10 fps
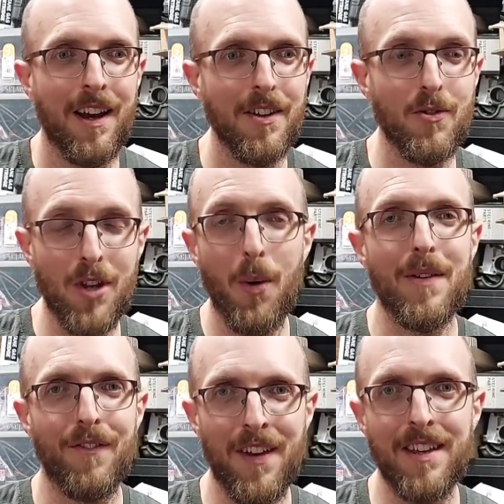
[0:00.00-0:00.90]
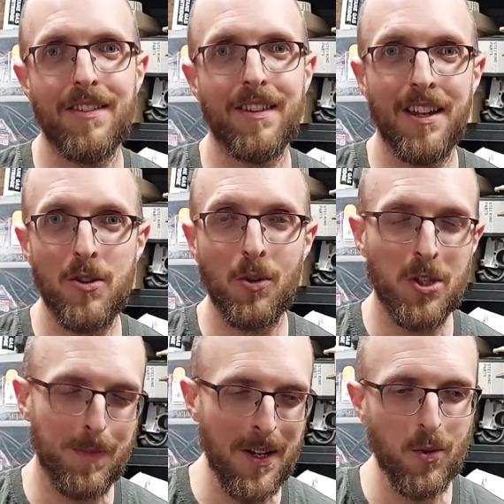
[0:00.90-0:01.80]
you know it fits, and then you can
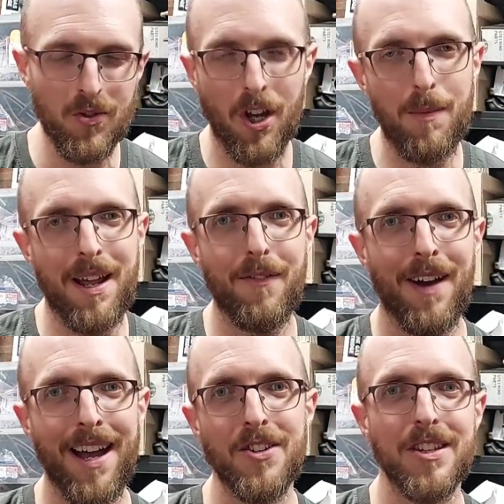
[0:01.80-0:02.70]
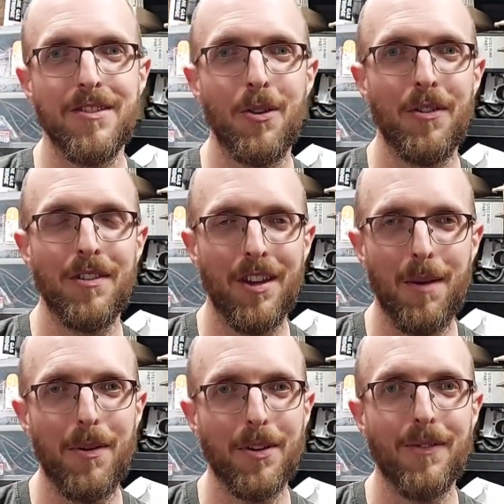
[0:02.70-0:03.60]
spend your time and effort actually doing the
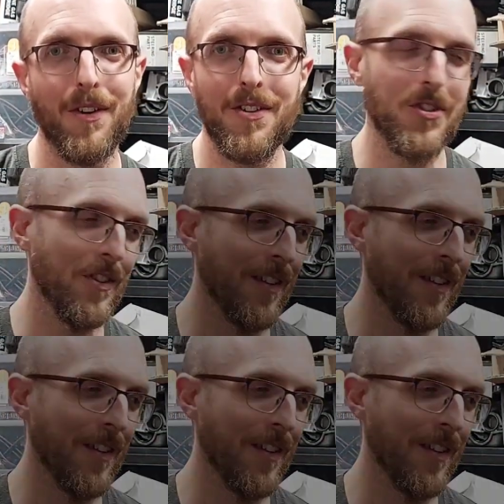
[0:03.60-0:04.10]
turbo conversion.